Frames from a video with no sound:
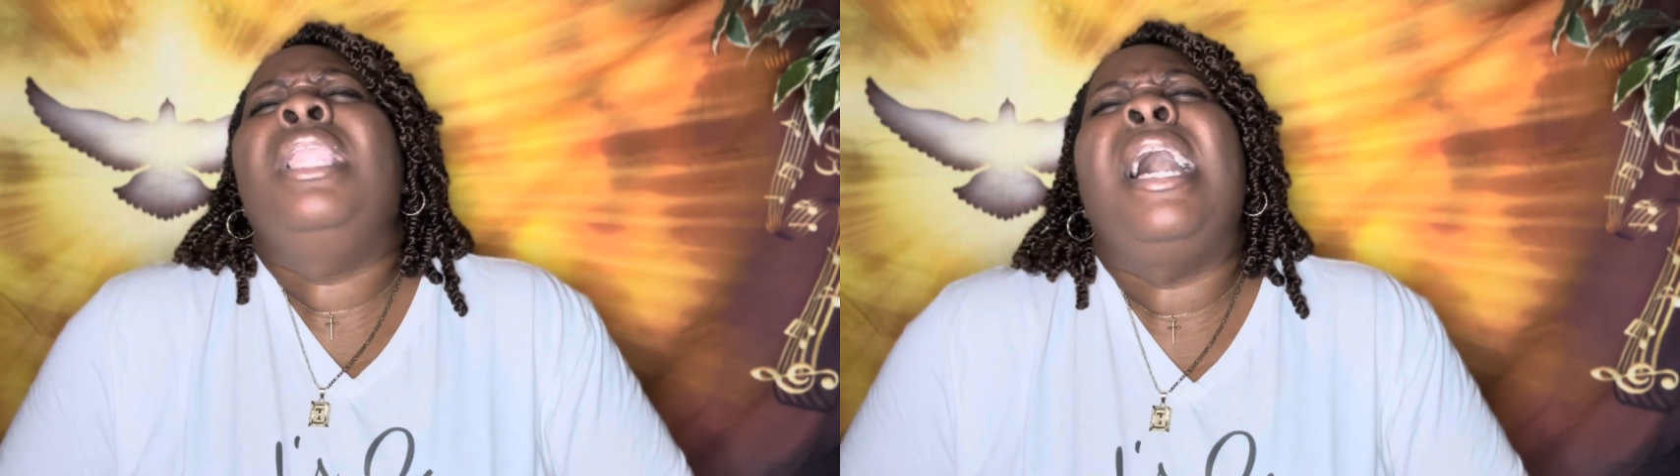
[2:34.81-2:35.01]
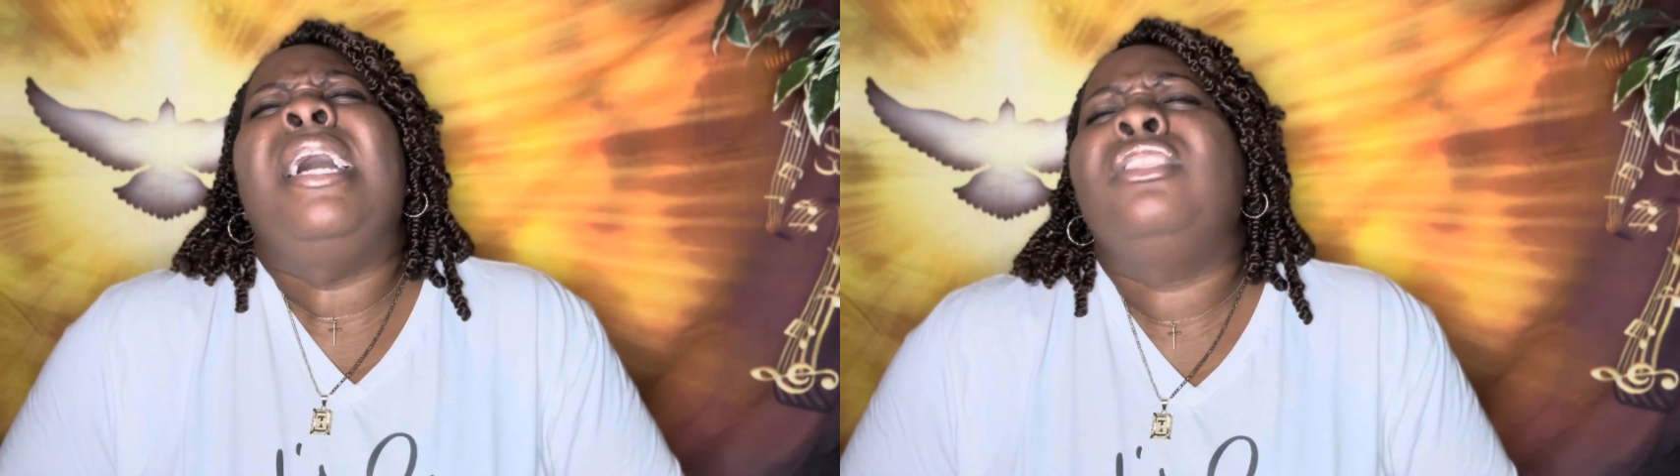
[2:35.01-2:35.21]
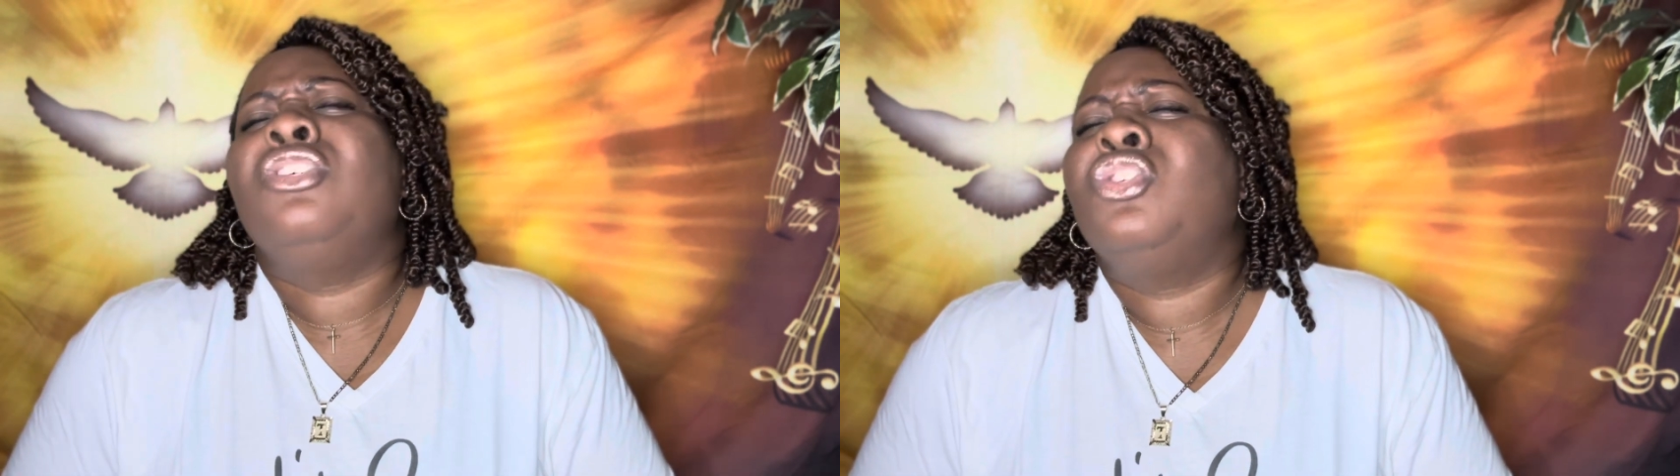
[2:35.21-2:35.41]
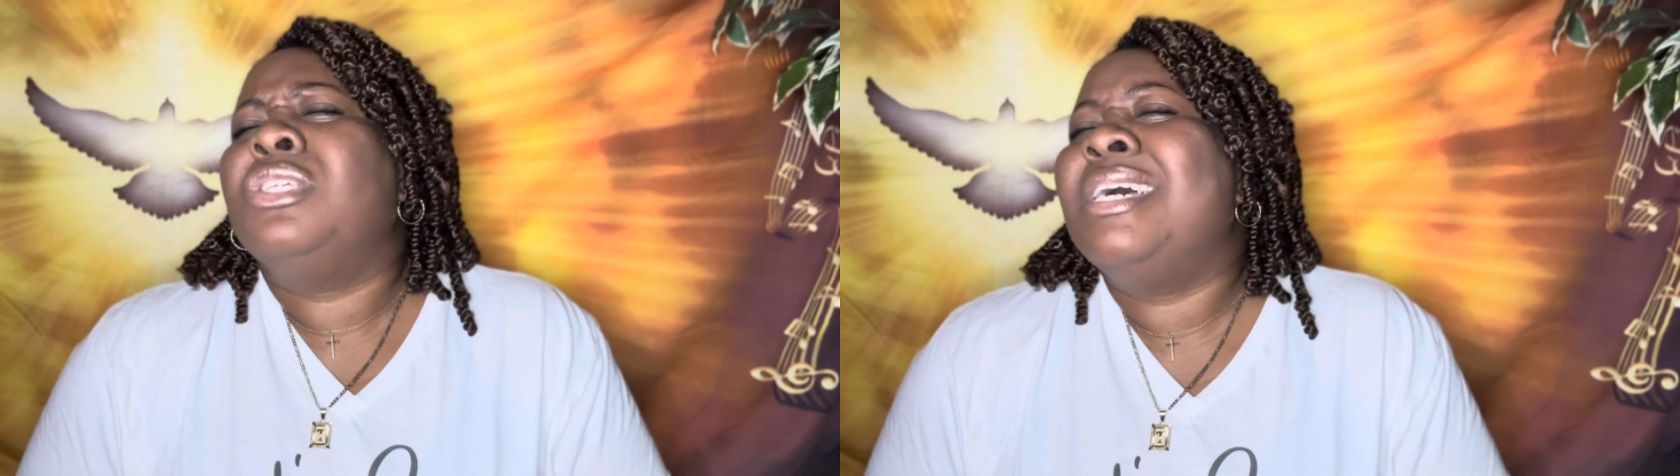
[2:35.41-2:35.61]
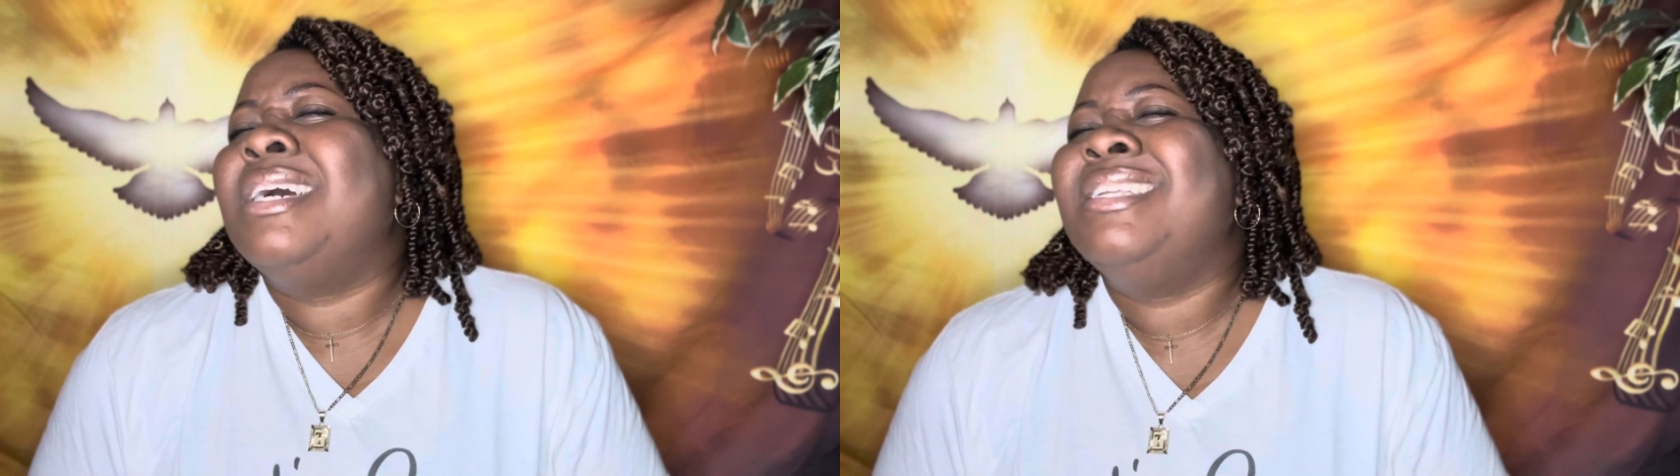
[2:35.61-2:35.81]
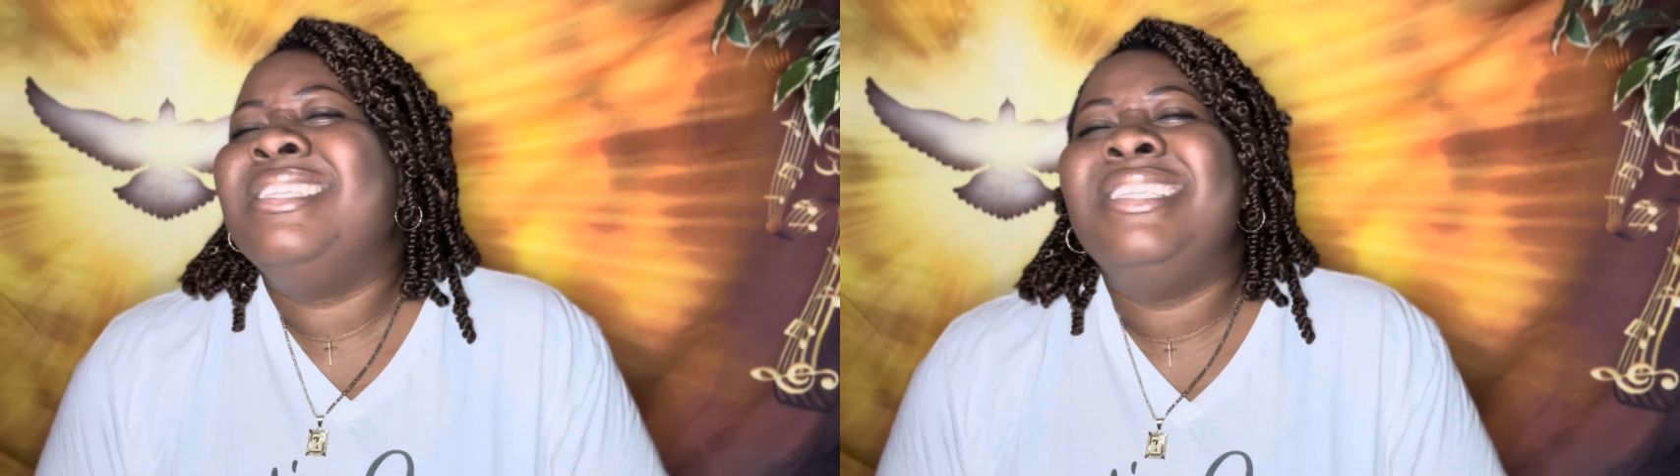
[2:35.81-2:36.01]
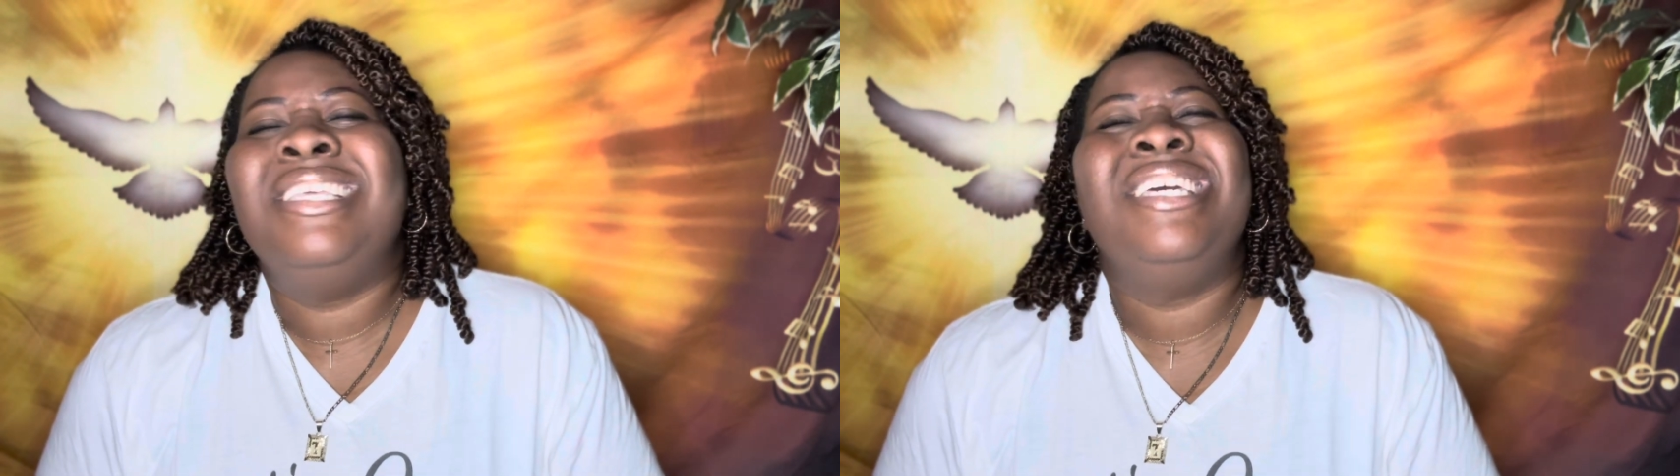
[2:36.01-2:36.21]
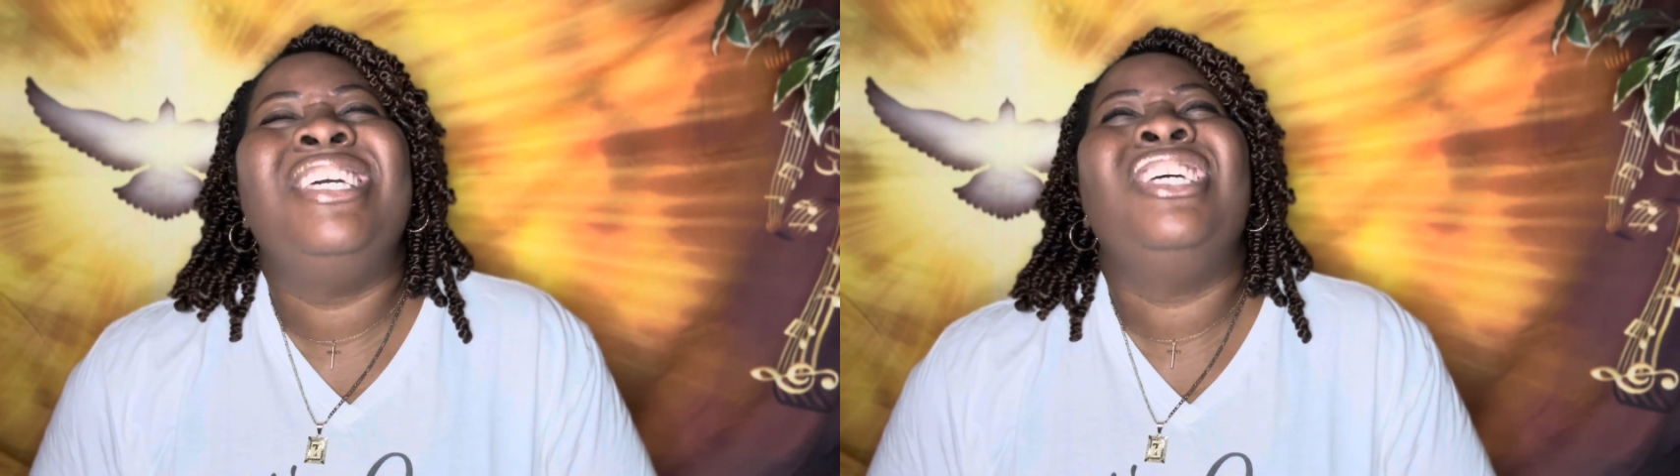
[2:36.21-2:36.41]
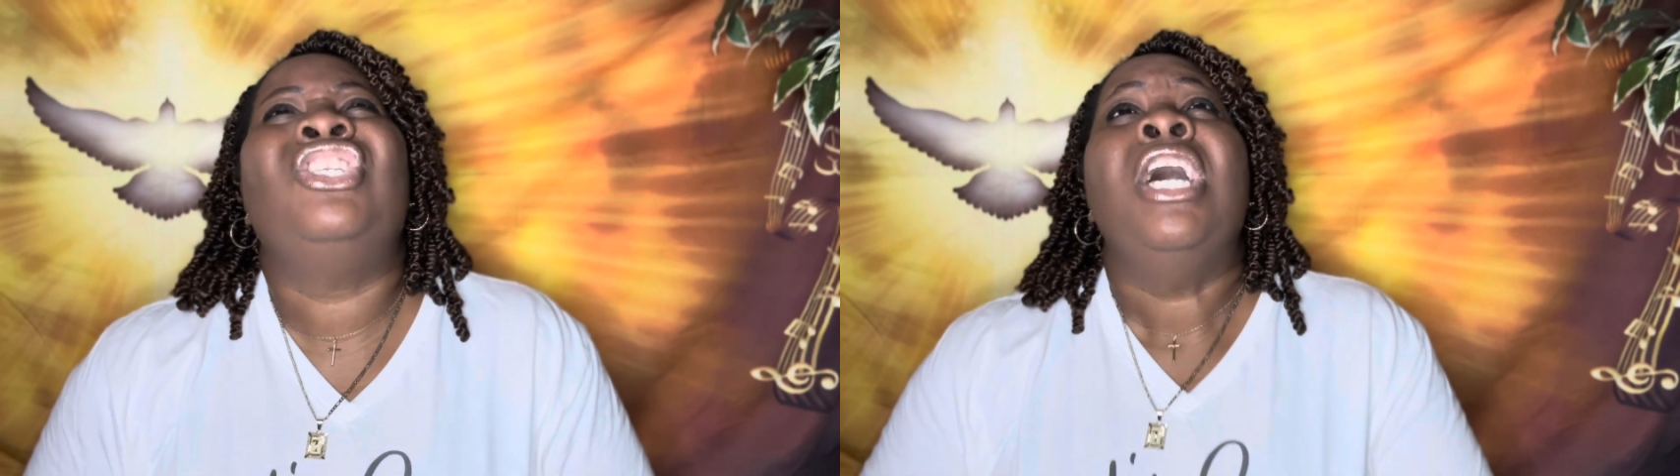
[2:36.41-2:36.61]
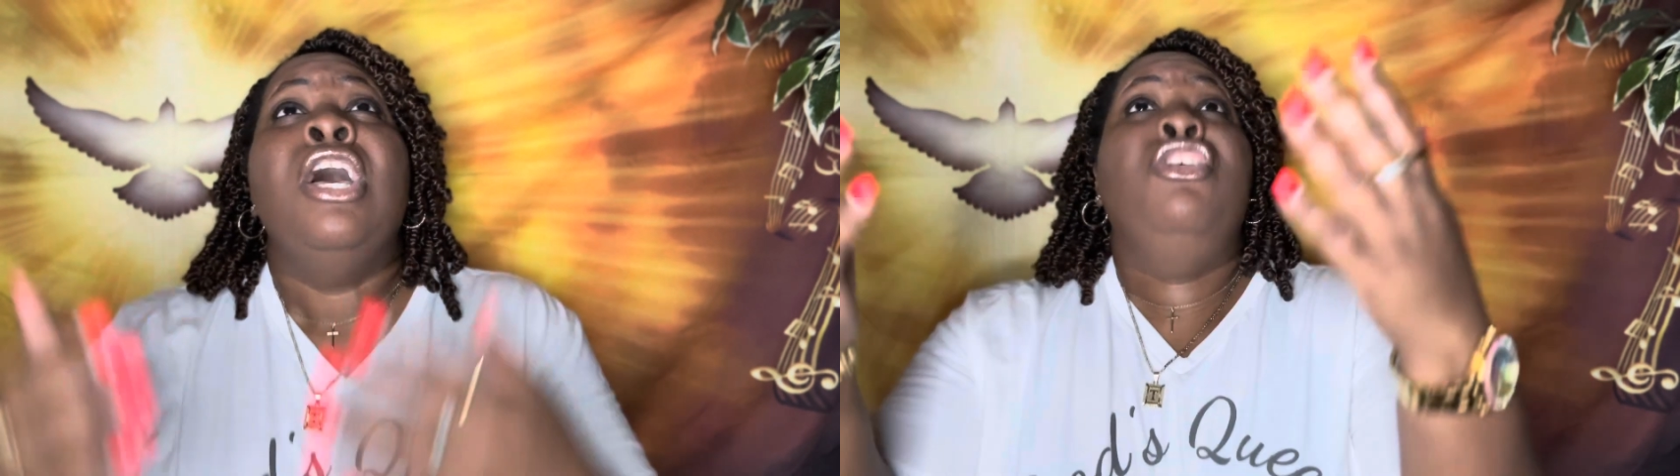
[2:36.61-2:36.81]
like the sun needs
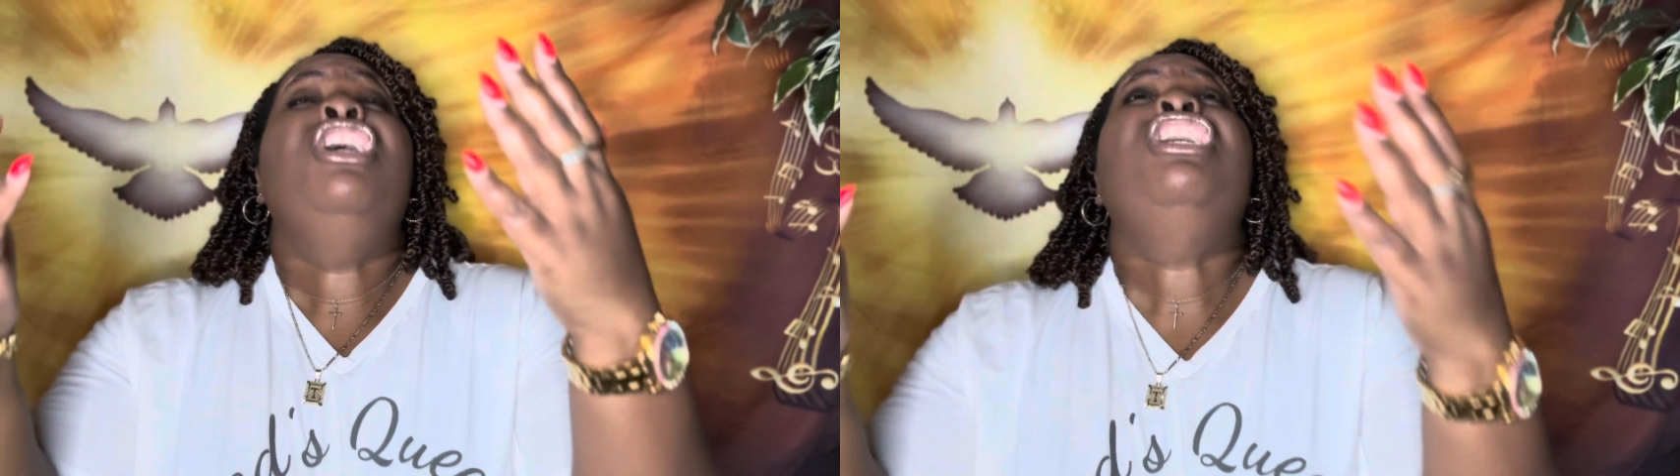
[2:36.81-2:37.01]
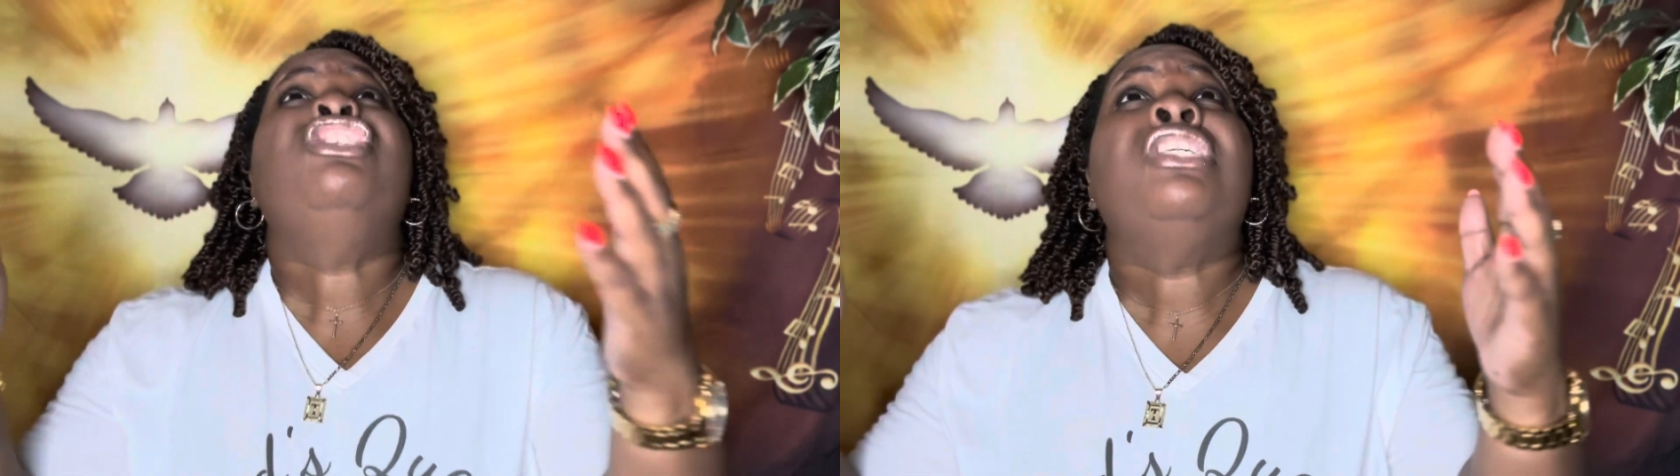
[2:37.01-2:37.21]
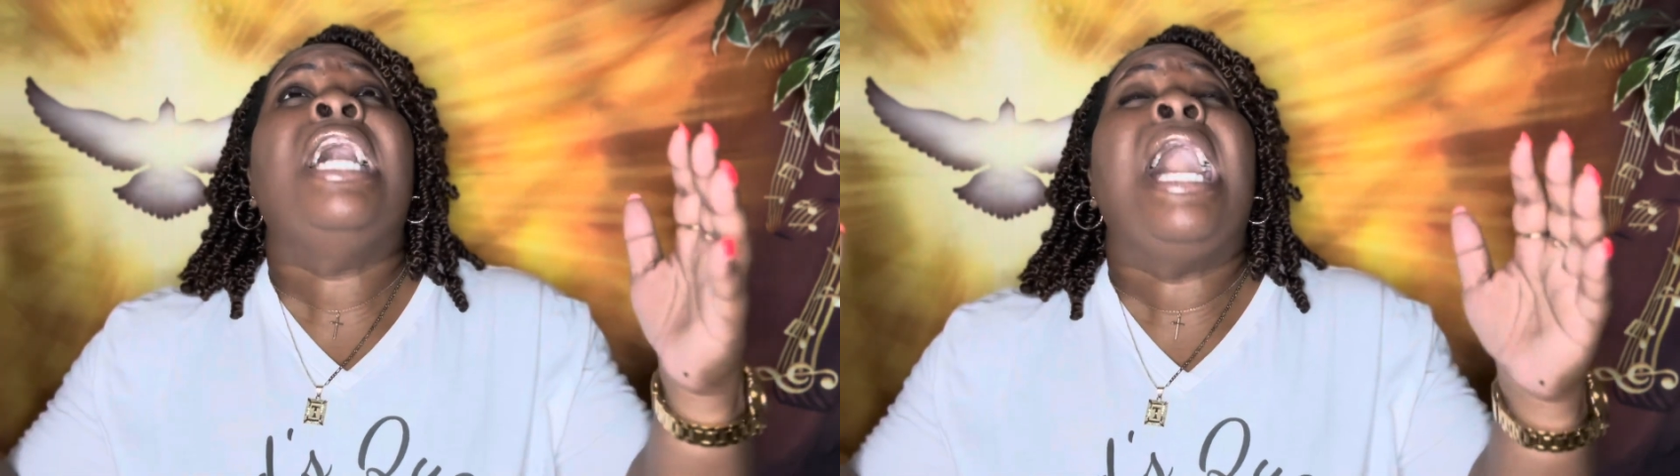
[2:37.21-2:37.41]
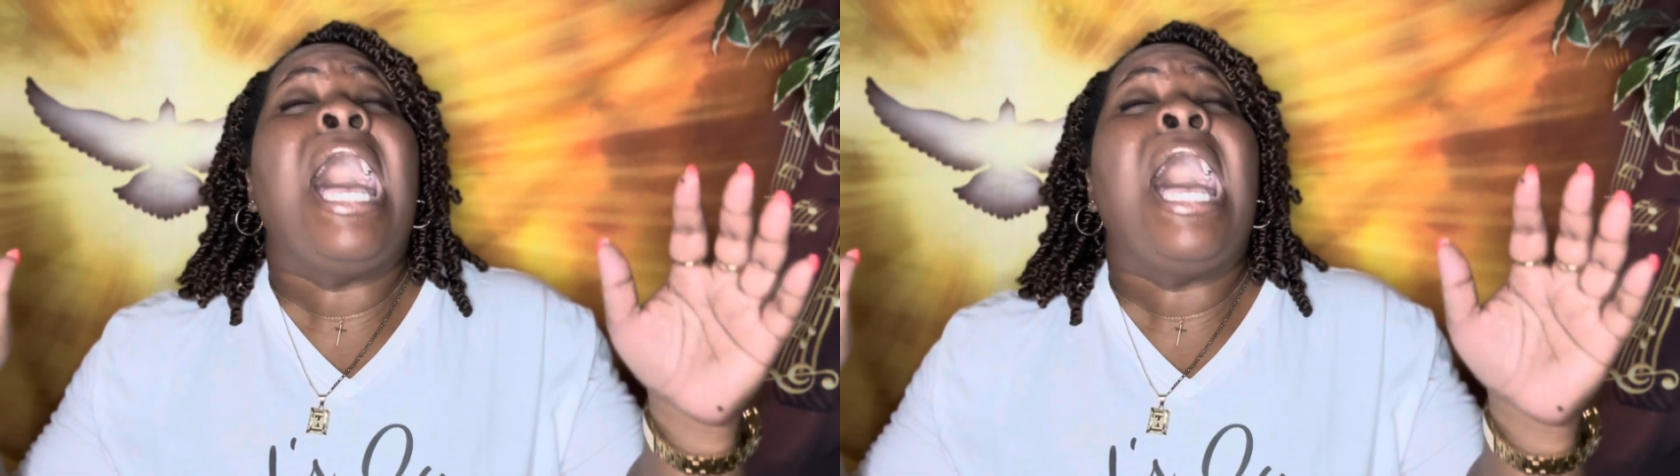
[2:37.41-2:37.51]
the sky.